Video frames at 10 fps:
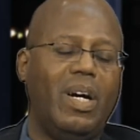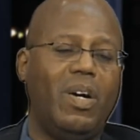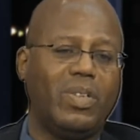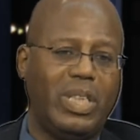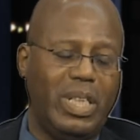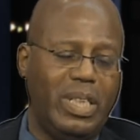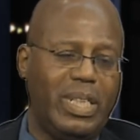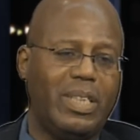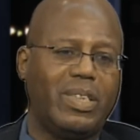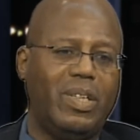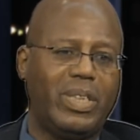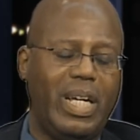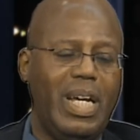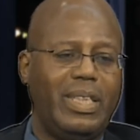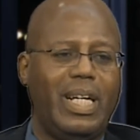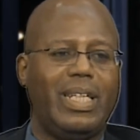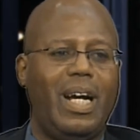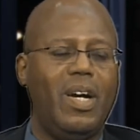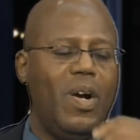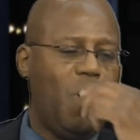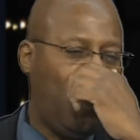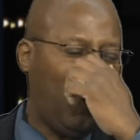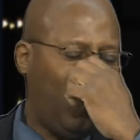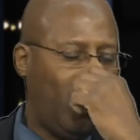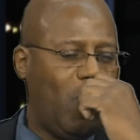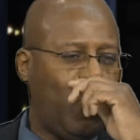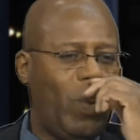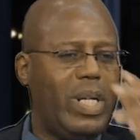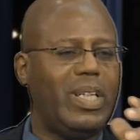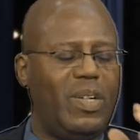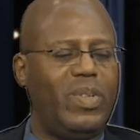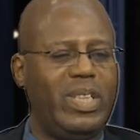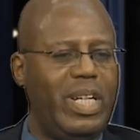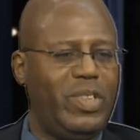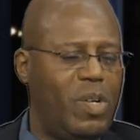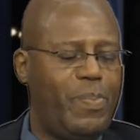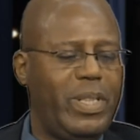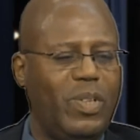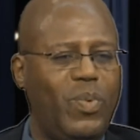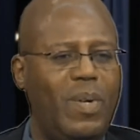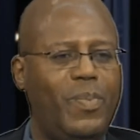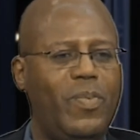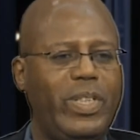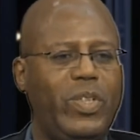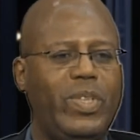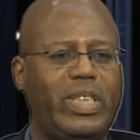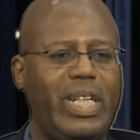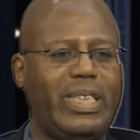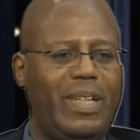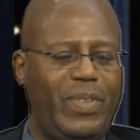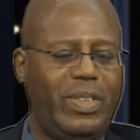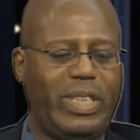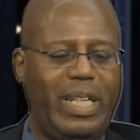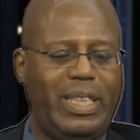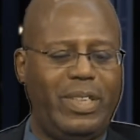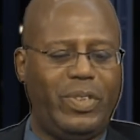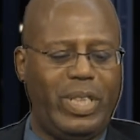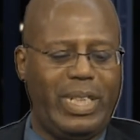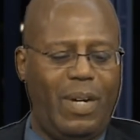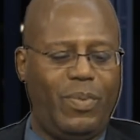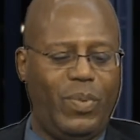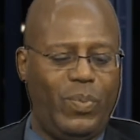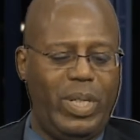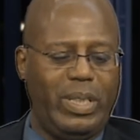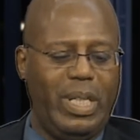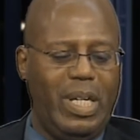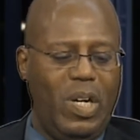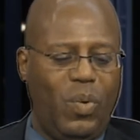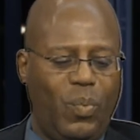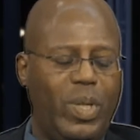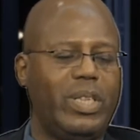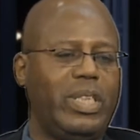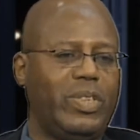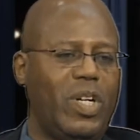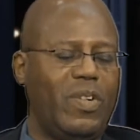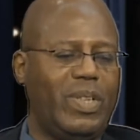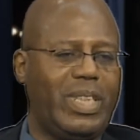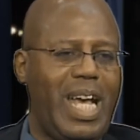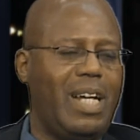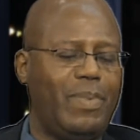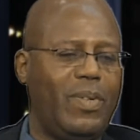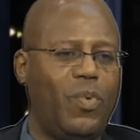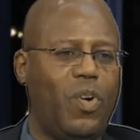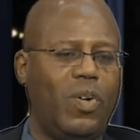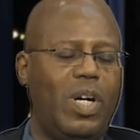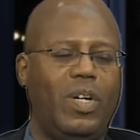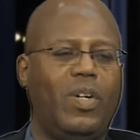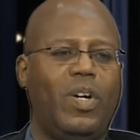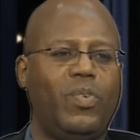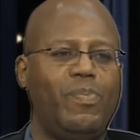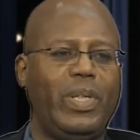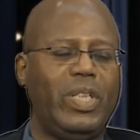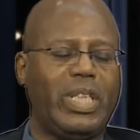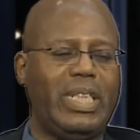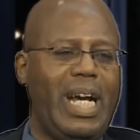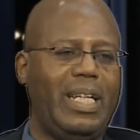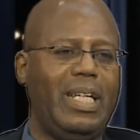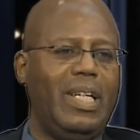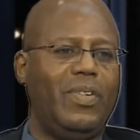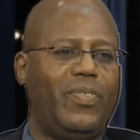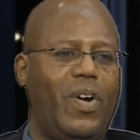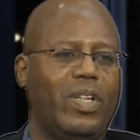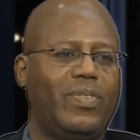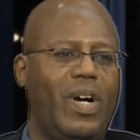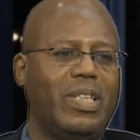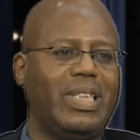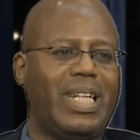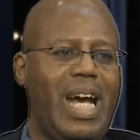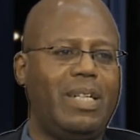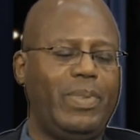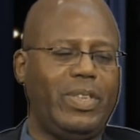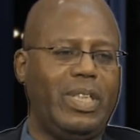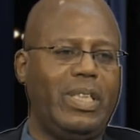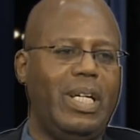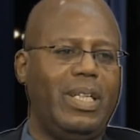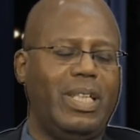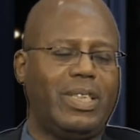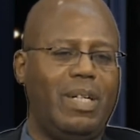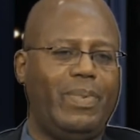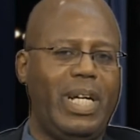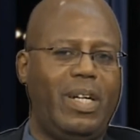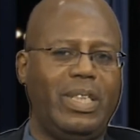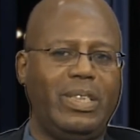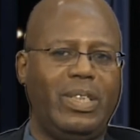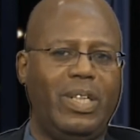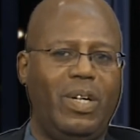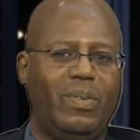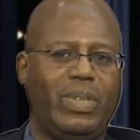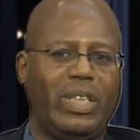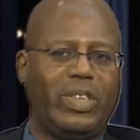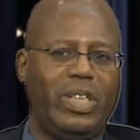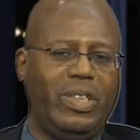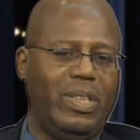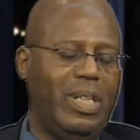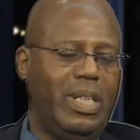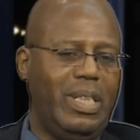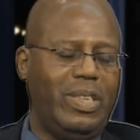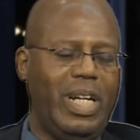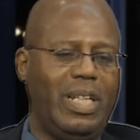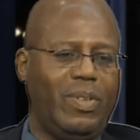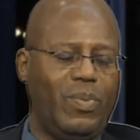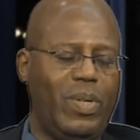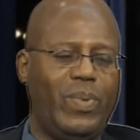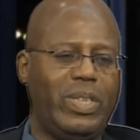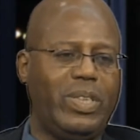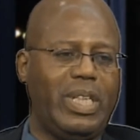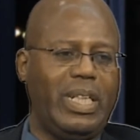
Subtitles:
Oh, good. That's okay. Now. What, in your opinion, what movies you would think that videos that you think would deserve an Academy Award or would be looking at as far as academies that's coming out in next year in January? What do you think?